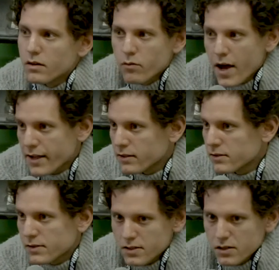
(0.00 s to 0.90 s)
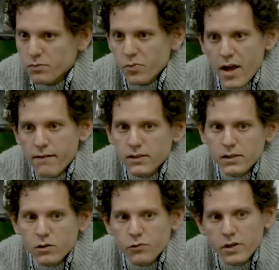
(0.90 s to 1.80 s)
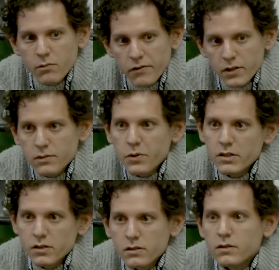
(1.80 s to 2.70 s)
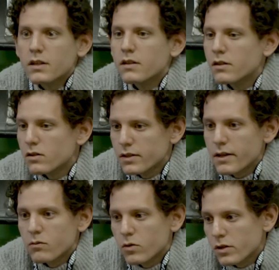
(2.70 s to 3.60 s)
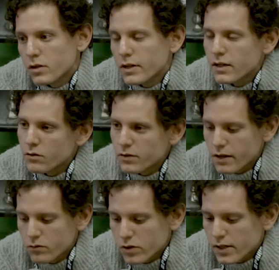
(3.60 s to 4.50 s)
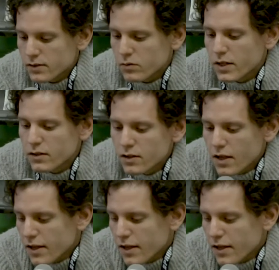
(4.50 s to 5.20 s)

rights such as privacy or freedom of expression in the online world and offline world as well.